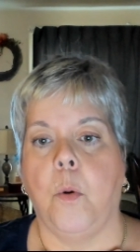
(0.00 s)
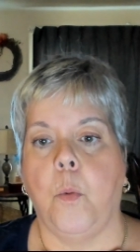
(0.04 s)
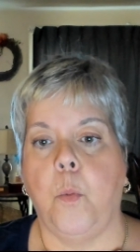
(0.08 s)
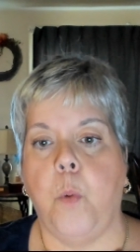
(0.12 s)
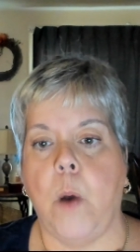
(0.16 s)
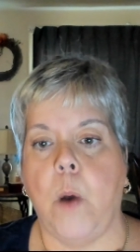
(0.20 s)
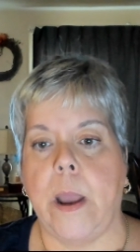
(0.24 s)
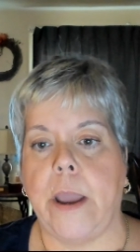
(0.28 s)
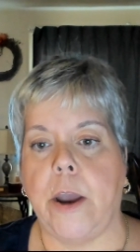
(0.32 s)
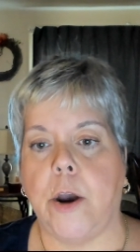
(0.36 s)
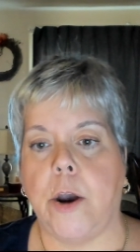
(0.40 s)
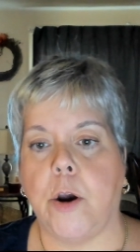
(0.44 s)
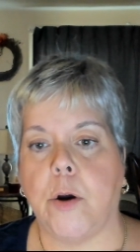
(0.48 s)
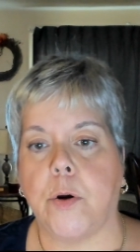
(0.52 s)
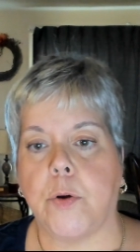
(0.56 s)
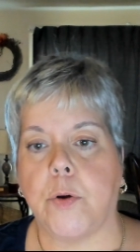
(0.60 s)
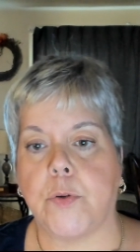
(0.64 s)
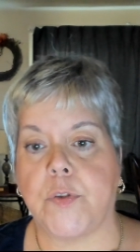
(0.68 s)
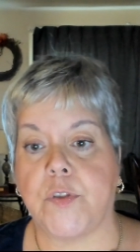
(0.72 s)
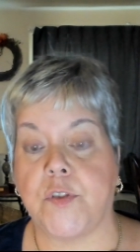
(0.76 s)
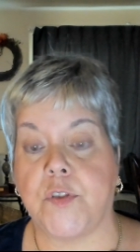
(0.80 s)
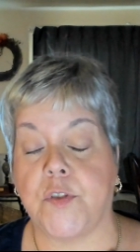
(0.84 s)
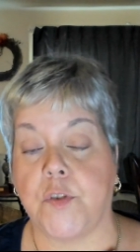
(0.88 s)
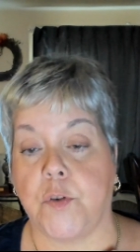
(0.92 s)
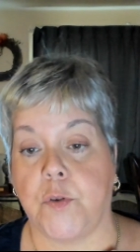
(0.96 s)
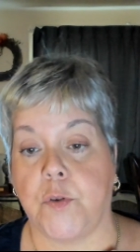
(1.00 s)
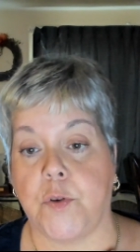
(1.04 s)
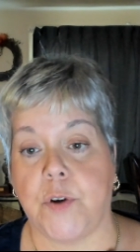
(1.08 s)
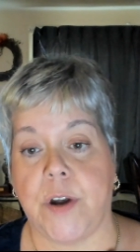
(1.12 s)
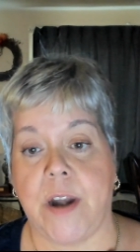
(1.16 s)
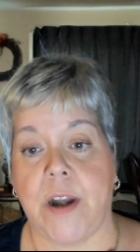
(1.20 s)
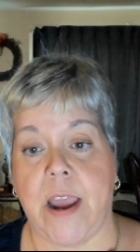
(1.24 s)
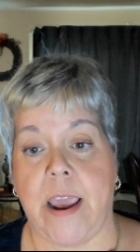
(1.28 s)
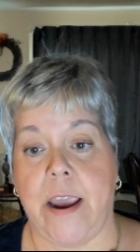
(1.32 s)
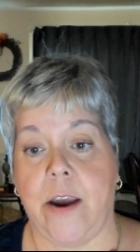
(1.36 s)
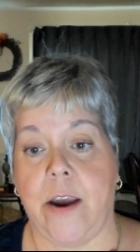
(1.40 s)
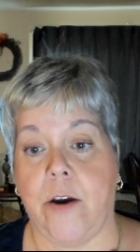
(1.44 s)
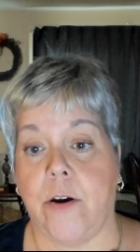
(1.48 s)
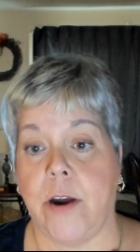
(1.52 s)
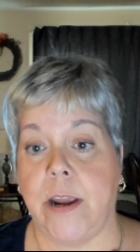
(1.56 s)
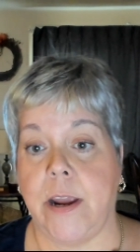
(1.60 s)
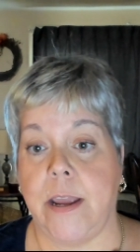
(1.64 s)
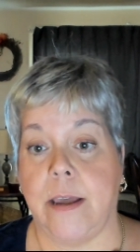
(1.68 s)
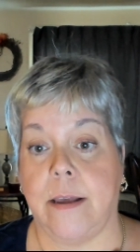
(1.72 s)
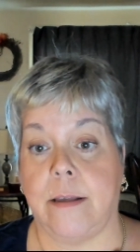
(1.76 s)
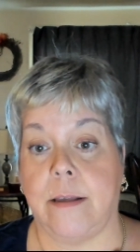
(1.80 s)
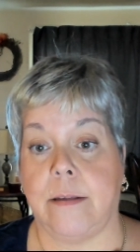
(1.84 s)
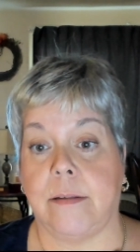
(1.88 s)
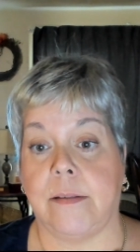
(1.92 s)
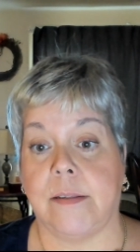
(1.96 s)
where certain
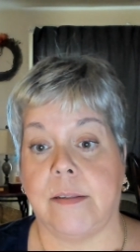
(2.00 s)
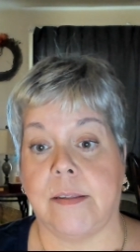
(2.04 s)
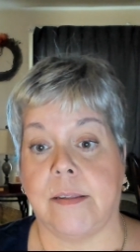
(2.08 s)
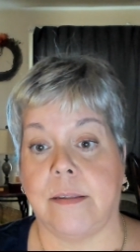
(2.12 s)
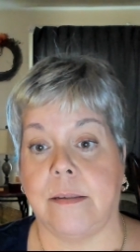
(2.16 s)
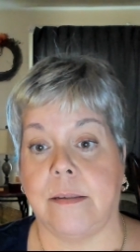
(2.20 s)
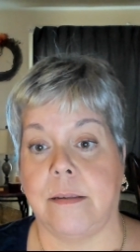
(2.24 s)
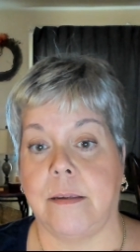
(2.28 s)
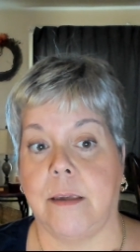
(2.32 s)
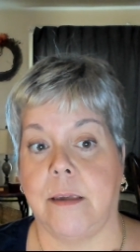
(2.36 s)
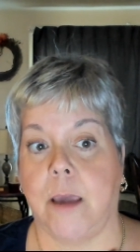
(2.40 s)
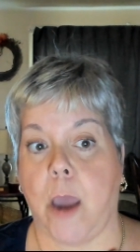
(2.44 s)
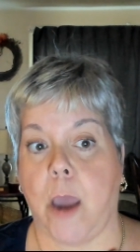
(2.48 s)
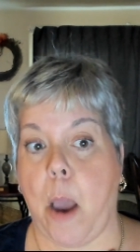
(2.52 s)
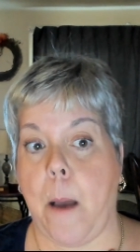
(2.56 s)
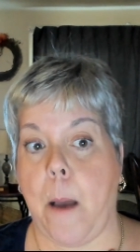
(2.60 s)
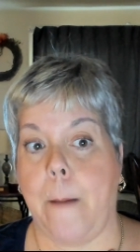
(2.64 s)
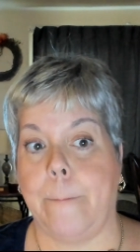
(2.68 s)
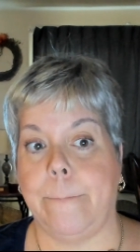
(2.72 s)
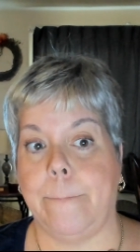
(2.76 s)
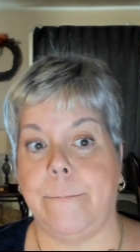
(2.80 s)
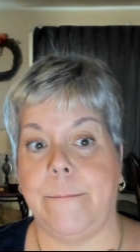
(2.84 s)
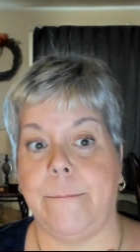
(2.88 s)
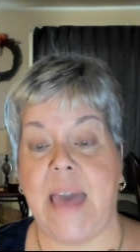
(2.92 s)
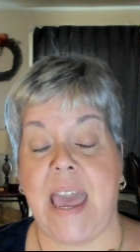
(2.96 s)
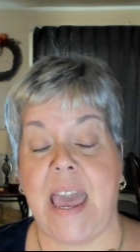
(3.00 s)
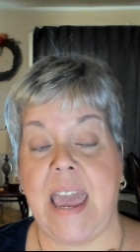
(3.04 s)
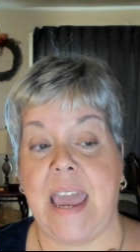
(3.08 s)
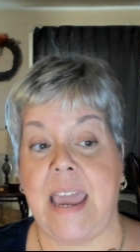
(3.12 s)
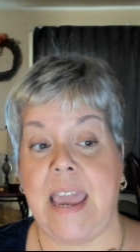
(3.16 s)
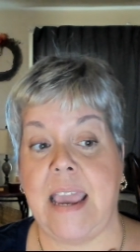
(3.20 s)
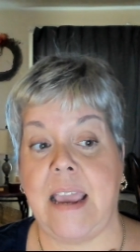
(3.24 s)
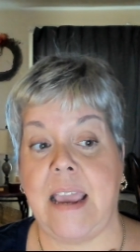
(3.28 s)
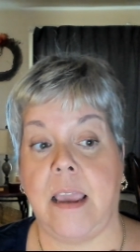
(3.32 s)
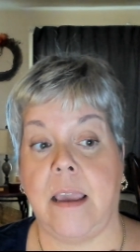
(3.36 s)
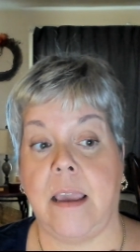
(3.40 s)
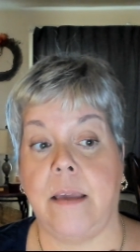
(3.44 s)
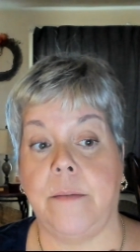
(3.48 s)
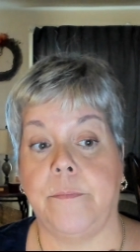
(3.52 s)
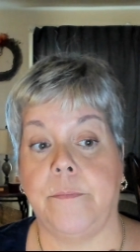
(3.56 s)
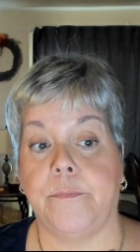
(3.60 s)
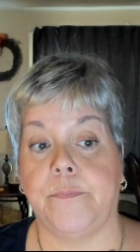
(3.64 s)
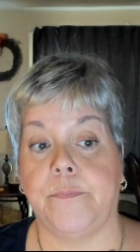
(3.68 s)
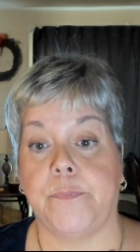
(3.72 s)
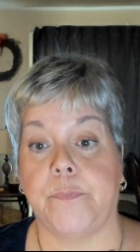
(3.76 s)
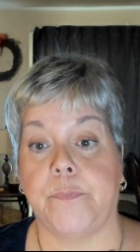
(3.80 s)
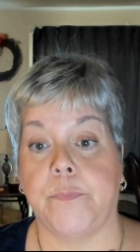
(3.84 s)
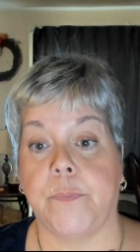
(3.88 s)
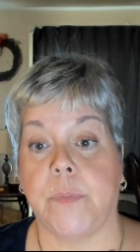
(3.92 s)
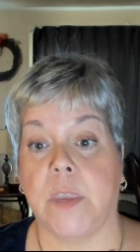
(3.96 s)
areas may
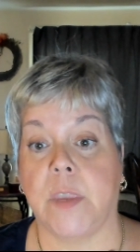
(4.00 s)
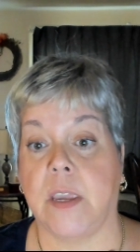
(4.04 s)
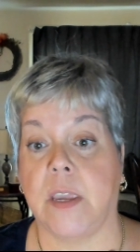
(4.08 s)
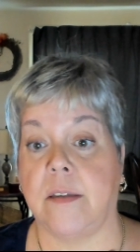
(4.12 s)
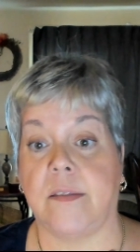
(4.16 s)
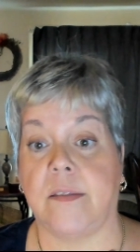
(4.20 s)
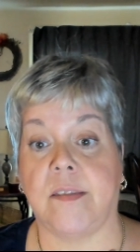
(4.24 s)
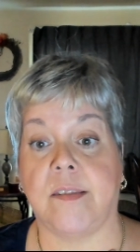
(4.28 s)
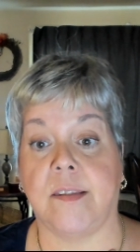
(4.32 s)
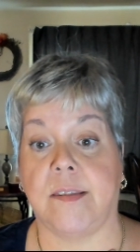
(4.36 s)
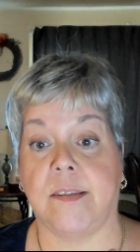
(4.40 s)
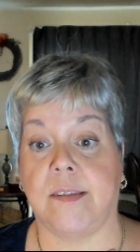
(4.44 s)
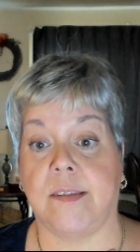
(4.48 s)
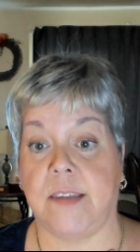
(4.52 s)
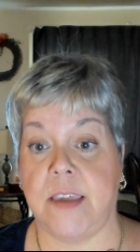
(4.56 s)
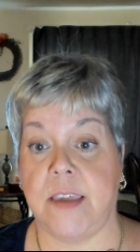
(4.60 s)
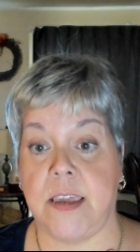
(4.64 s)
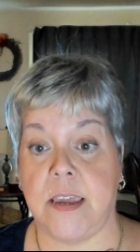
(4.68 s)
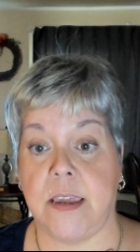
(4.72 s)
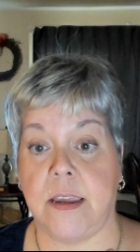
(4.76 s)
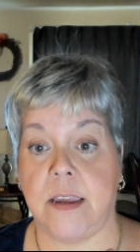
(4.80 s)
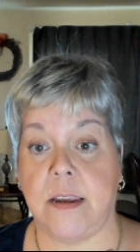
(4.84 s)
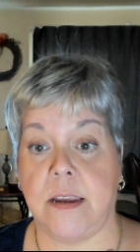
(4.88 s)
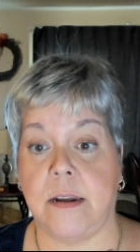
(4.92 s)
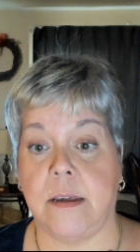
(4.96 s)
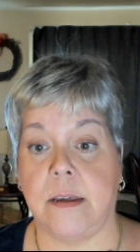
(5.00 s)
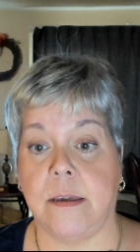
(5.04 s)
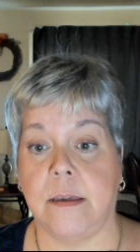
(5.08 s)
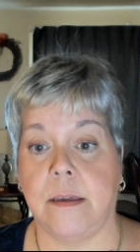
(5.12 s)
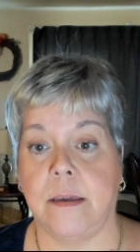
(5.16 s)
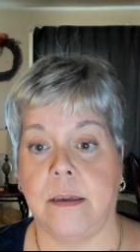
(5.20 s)
secede.